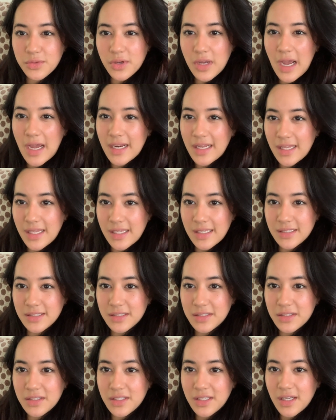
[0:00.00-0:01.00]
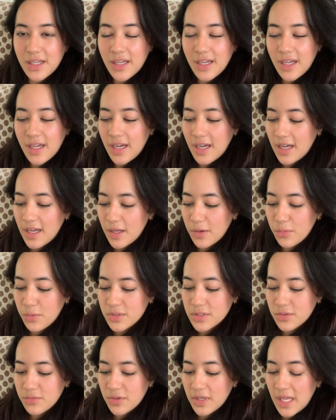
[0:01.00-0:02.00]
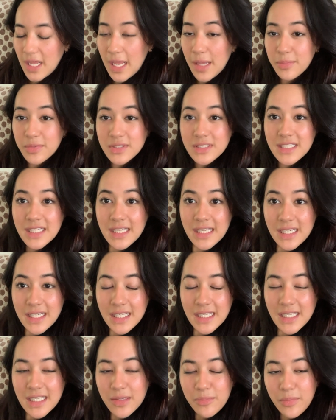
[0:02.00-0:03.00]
kind of ill. I wasn't really able to eat.